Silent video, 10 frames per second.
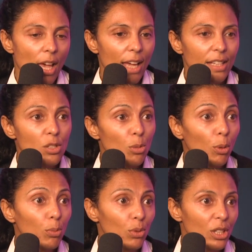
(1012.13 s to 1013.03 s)
And it's a
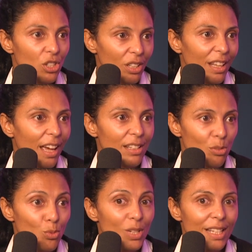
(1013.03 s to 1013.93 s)
population that
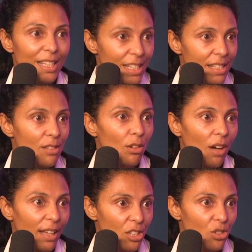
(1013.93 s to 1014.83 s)
really needs
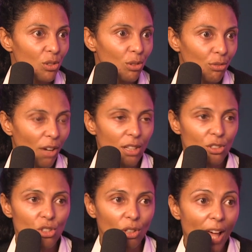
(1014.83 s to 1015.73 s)
the additional
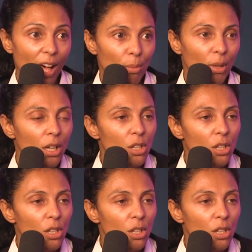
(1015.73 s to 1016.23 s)
financial help.